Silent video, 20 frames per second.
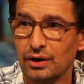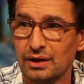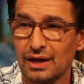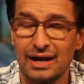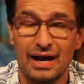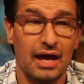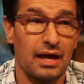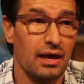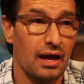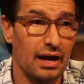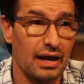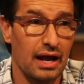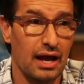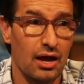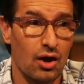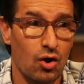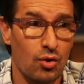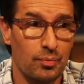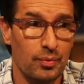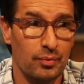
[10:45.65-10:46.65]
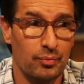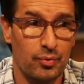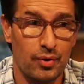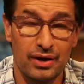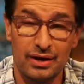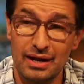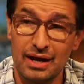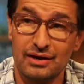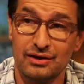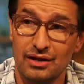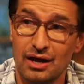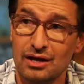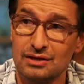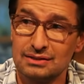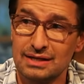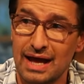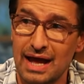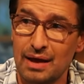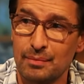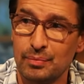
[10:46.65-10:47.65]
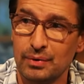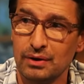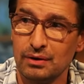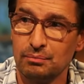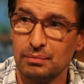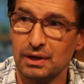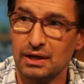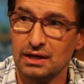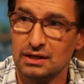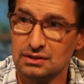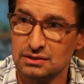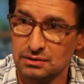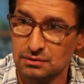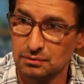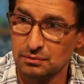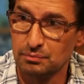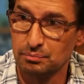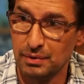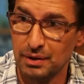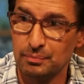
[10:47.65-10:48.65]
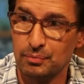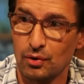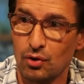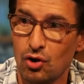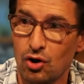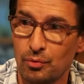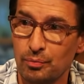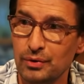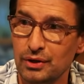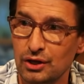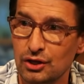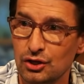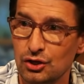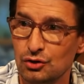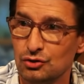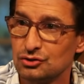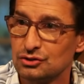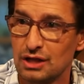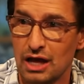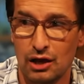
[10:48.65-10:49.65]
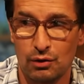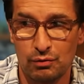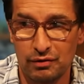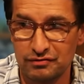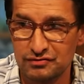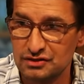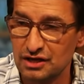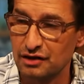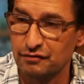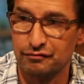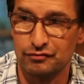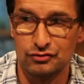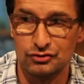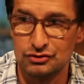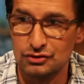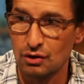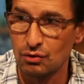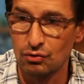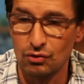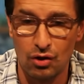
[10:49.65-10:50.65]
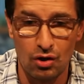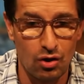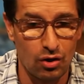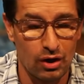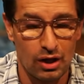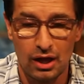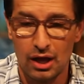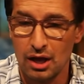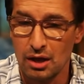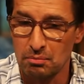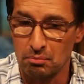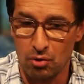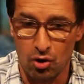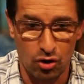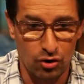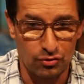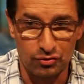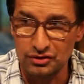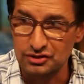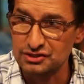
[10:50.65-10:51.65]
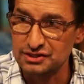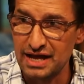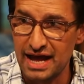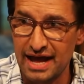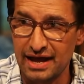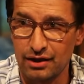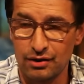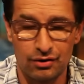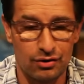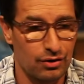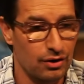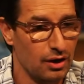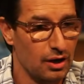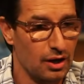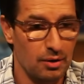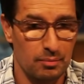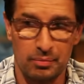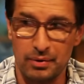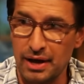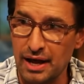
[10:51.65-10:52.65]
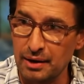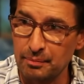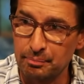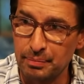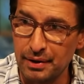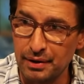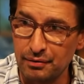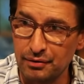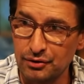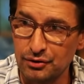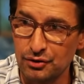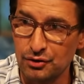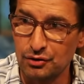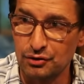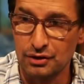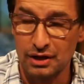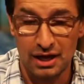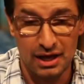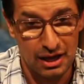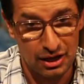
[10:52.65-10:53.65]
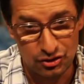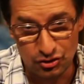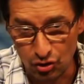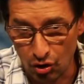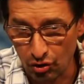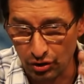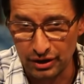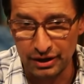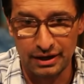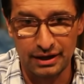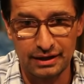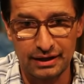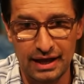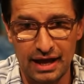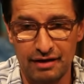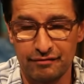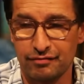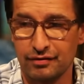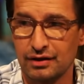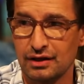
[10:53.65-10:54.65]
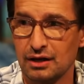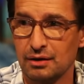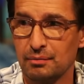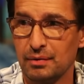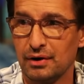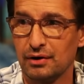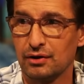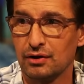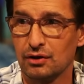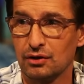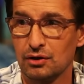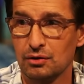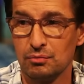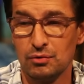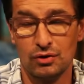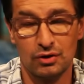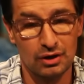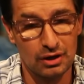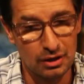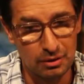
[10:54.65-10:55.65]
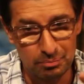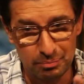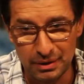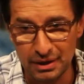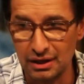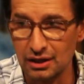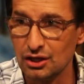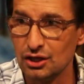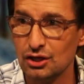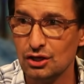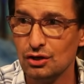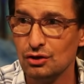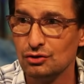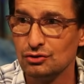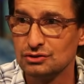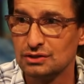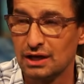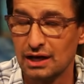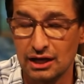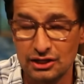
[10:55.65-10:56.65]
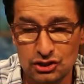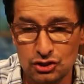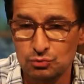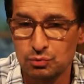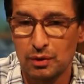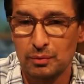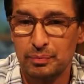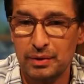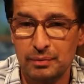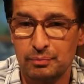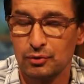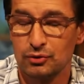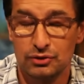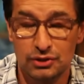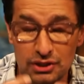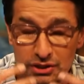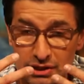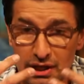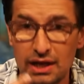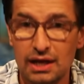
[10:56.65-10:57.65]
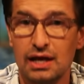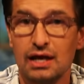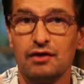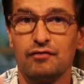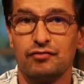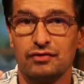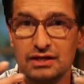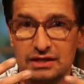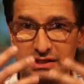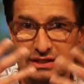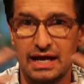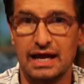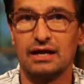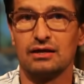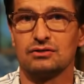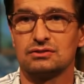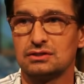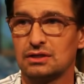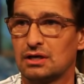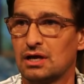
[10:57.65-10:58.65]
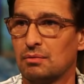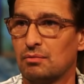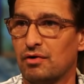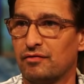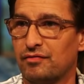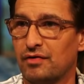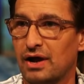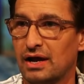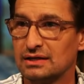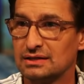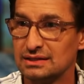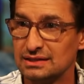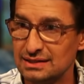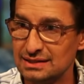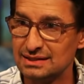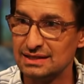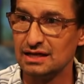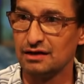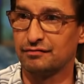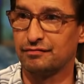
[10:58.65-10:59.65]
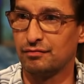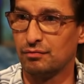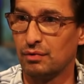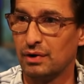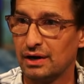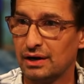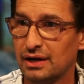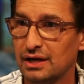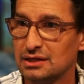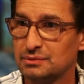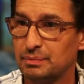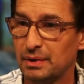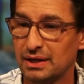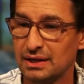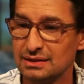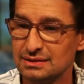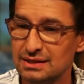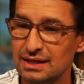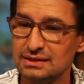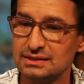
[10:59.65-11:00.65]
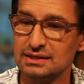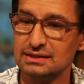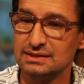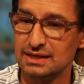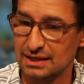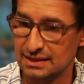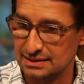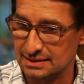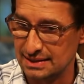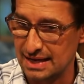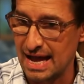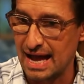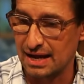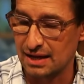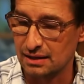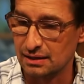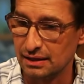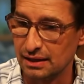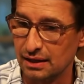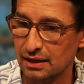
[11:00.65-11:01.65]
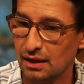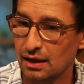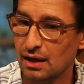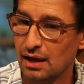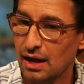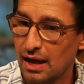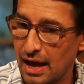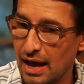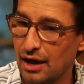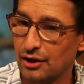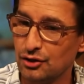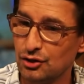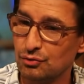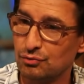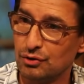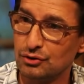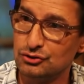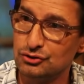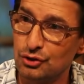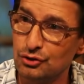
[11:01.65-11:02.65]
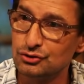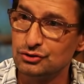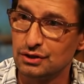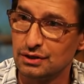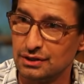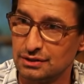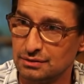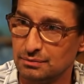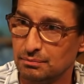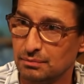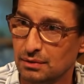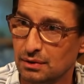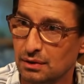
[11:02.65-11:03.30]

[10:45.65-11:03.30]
And I hope and pray that does happen, because people are being used, like we've said for so long. Margaret Sanger, Planned Parenthood, targeting the African American community, being used. And I just want people, just for the scales to come off eyes and see it for what it is, because this is exactly how you run socialism.